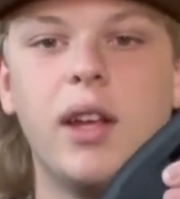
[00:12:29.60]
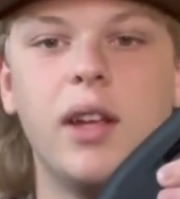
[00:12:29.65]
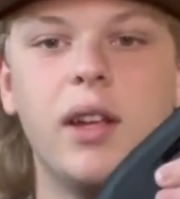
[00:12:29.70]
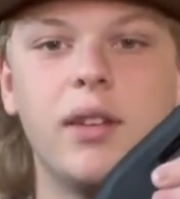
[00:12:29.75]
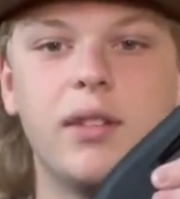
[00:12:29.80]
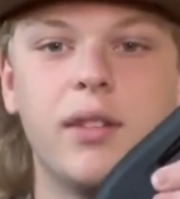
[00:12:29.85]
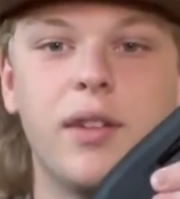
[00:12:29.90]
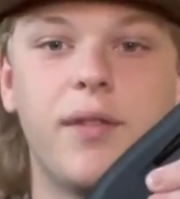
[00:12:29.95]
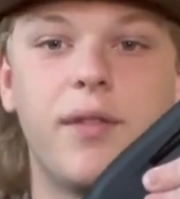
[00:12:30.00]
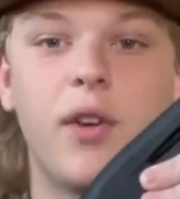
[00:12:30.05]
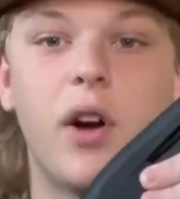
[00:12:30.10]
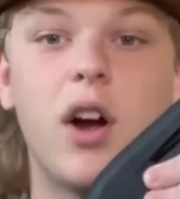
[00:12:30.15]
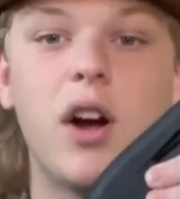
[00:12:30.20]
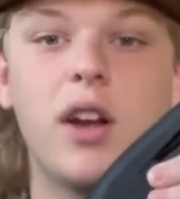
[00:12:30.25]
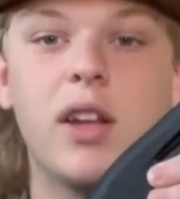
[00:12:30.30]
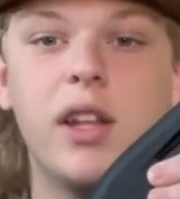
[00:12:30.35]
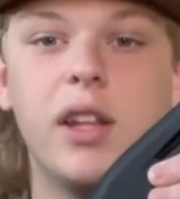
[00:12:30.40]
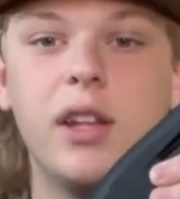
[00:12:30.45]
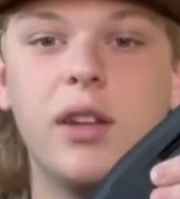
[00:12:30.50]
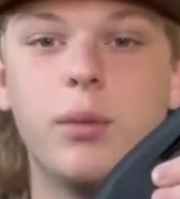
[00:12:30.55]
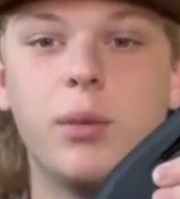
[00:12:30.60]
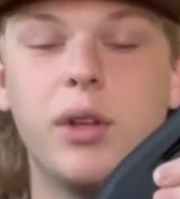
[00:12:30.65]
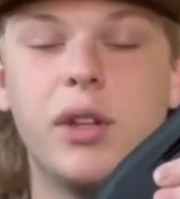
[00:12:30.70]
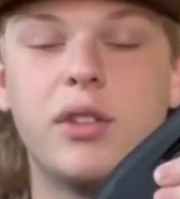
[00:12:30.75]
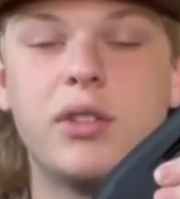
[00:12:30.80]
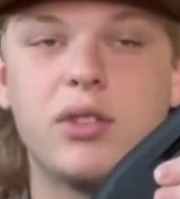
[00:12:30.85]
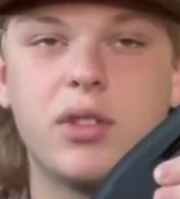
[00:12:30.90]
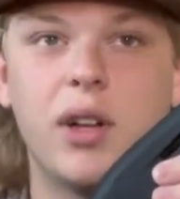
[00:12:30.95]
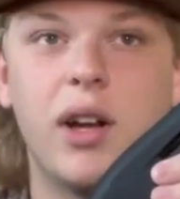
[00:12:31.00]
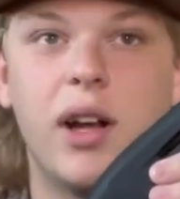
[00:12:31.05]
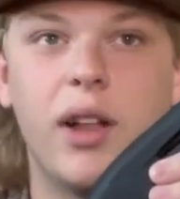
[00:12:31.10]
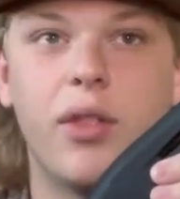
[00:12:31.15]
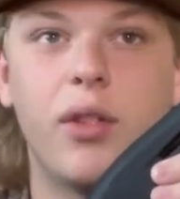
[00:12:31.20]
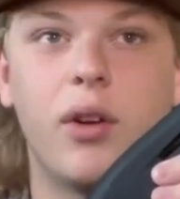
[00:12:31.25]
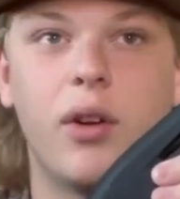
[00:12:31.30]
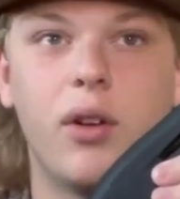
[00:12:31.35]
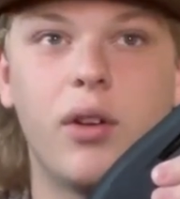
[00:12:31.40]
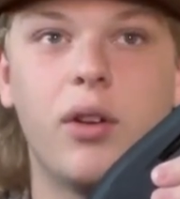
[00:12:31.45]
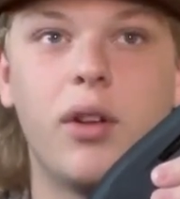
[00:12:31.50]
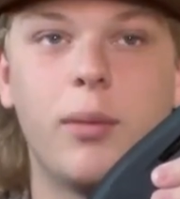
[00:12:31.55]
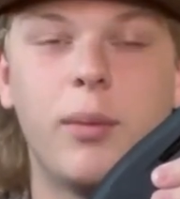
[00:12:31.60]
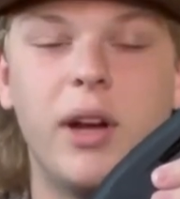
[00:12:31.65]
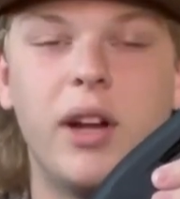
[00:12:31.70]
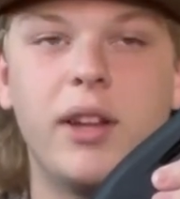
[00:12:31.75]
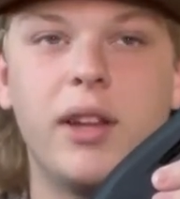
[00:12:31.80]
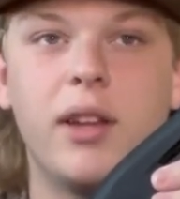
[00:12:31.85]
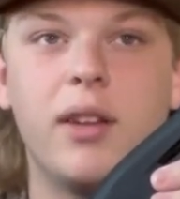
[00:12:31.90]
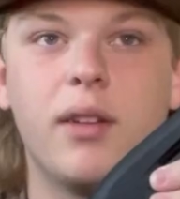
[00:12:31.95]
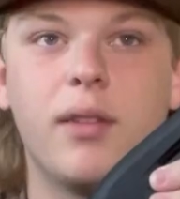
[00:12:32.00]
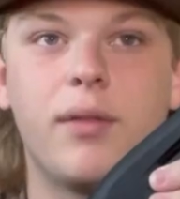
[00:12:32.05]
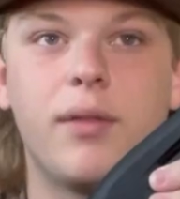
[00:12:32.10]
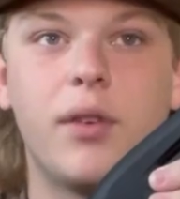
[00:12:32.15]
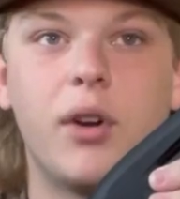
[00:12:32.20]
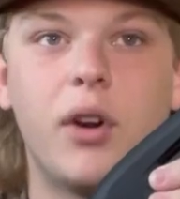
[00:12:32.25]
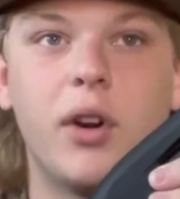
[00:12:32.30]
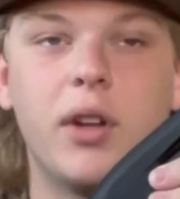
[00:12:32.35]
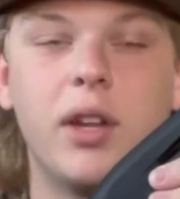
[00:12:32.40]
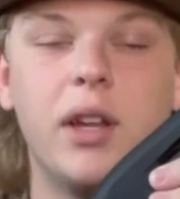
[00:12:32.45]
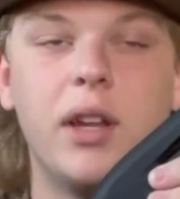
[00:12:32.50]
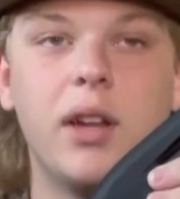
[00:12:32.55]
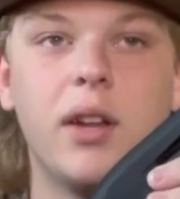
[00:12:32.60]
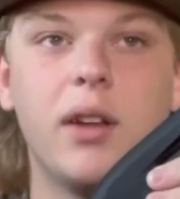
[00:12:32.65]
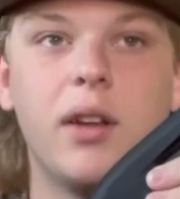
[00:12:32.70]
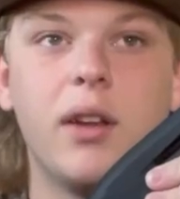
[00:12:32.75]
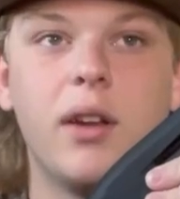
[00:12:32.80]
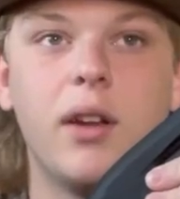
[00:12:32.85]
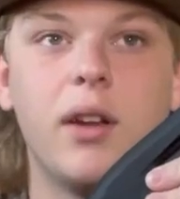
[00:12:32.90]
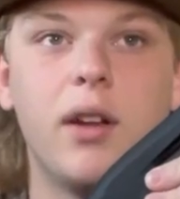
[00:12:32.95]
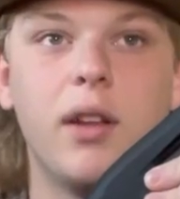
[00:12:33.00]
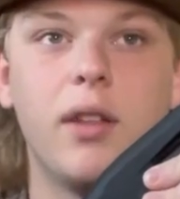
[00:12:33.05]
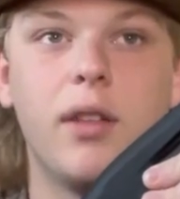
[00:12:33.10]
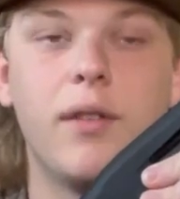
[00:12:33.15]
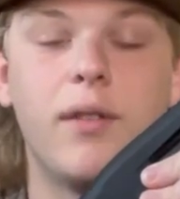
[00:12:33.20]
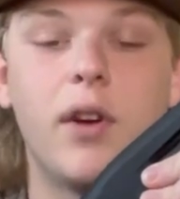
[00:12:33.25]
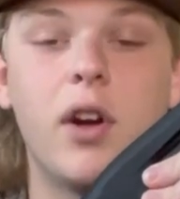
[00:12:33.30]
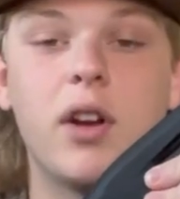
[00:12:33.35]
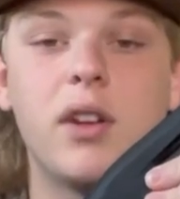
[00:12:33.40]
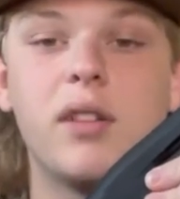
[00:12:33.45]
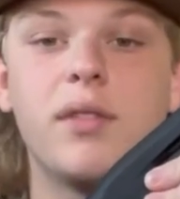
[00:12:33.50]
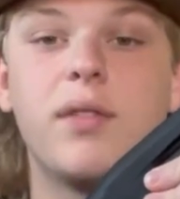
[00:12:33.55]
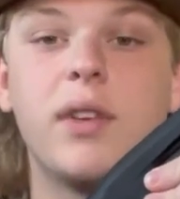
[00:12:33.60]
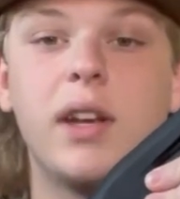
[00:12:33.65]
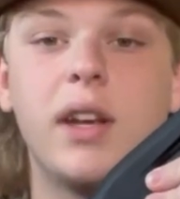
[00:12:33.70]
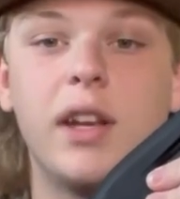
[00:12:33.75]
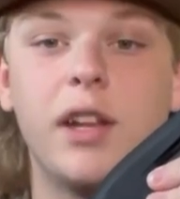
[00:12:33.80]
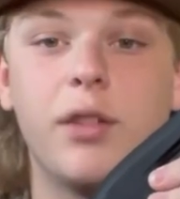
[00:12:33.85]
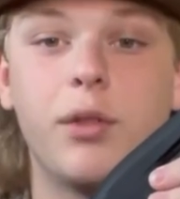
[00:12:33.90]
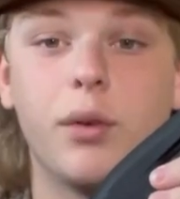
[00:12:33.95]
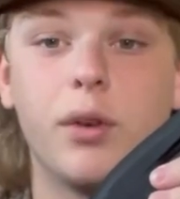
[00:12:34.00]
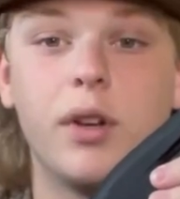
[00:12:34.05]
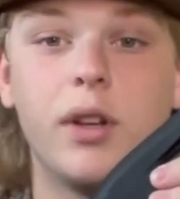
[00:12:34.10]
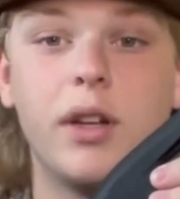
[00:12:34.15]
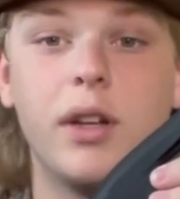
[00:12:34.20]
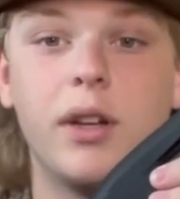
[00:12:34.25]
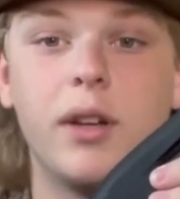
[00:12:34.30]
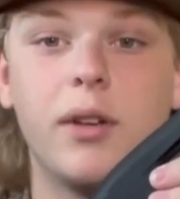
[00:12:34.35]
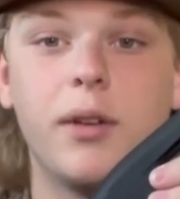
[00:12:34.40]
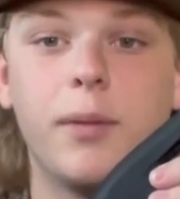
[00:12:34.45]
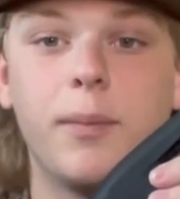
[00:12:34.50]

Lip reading: is the Franchi, which I thought about getting a Franchi Affinity 3,